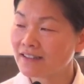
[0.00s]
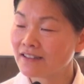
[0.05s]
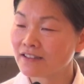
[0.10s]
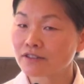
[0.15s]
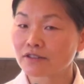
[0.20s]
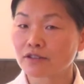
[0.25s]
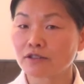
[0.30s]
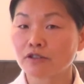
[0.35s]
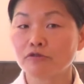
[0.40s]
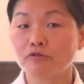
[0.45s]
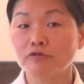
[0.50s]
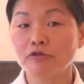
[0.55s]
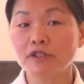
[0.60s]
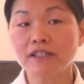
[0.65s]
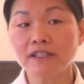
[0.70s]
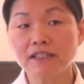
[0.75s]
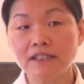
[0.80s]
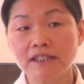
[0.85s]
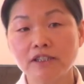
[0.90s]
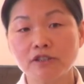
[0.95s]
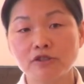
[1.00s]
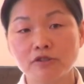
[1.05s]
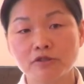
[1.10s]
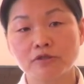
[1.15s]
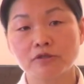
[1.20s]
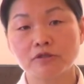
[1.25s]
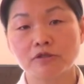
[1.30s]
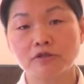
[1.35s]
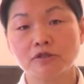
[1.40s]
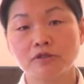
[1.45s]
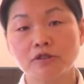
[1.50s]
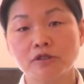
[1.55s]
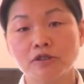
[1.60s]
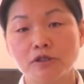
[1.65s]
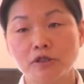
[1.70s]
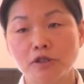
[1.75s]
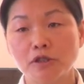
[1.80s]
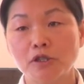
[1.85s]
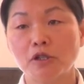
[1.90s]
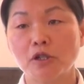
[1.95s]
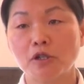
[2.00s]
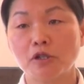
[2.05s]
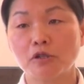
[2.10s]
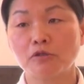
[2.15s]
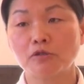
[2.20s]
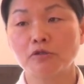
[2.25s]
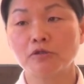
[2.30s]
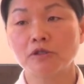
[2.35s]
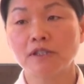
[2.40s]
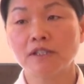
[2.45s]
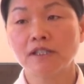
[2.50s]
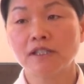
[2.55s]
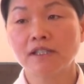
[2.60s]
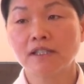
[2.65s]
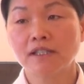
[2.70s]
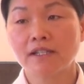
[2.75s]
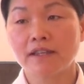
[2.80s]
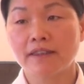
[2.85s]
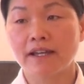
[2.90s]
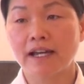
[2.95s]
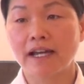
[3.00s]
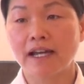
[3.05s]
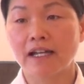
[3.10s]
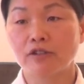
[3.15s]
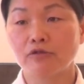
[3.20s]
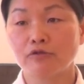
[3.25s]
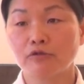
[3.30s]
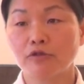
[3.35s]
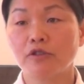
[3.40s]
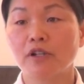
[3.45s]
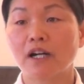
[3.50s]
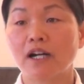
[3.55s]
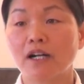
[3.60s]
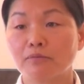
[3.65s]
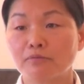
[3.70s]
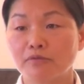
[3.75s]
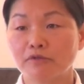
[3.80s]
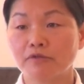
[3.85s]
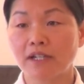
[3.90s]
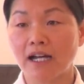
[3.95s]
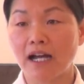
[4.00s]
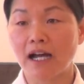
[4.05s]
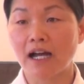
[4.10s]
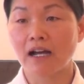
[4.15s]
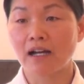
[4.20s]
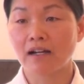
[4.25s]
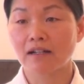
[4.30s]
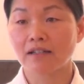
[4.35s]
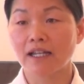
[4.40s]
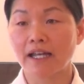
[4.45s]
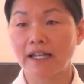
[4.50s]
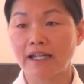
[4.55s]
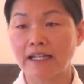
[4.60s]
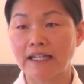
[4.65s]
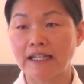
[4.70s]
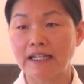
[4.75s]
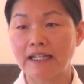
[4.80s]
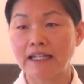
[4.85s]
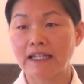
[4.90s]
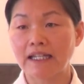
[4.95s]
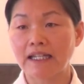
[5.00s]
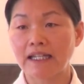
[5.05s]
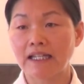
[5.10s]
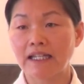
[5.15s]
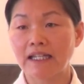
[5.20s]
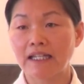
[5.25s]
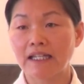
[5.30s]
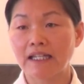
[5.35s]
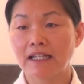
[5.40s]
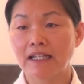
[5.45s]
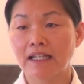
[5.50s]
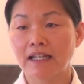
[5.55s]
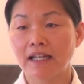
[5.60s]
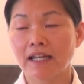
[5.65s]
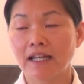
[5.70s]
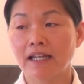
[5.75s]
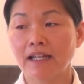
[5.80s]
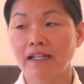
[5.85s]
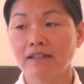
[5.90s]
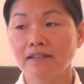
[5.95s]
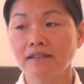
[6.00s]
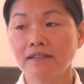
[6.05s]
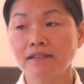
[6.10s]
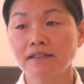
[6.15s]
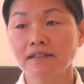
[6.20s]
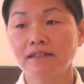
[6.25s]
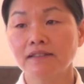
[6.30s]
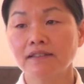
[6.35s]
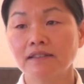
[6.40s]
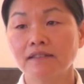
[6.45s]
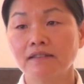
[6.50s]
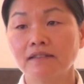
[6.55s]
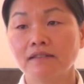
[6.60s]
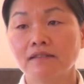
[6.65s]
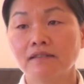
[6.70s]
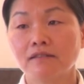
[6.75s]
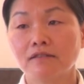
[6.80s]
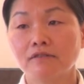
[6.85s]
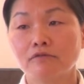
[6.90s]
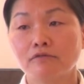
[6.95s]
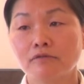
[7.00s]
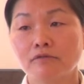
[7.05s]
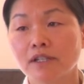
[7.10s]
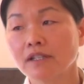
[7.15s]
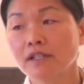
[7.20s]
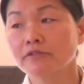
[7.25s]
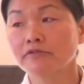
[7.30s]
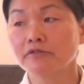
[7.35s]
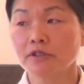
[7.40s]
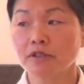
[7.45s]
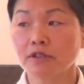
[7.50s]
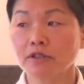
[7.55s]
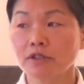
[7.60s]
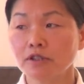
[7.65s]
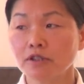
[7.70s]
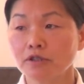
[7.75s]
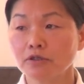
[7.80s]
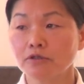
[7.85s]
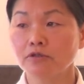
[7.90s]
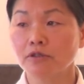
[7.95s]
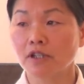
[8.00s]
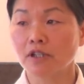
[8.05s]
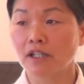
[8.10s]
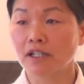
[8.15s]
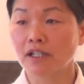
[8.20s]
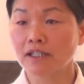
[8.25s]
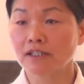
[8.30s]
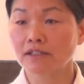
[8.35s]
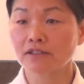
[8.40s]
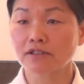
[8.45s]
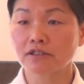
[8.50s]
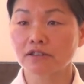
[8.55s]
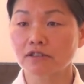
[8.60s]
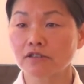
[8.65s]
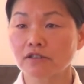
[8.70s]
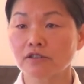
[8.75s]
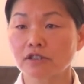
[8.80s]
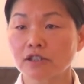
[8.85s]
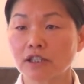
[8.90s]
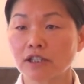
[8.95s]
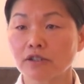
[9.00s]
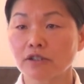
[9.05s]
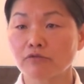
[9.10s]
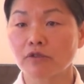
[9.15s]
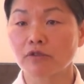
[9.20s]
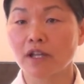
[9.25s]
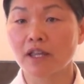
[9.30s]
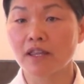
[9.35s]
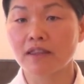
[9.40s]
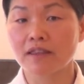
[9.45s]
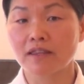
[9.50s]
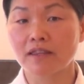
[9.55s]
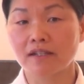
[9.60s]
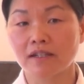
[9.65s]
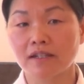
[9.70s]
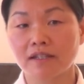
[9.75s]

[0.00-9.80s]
So we need to know that you are Buddha already. And whenever you are struggling with